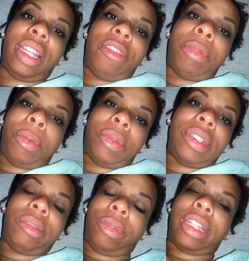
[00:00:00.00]
if people
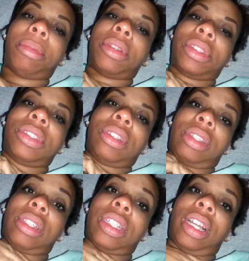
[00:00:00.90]
did what they're supposed to do at
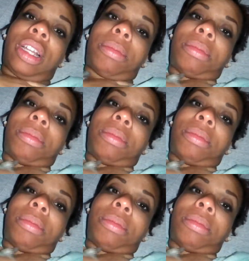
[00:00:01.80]
their job.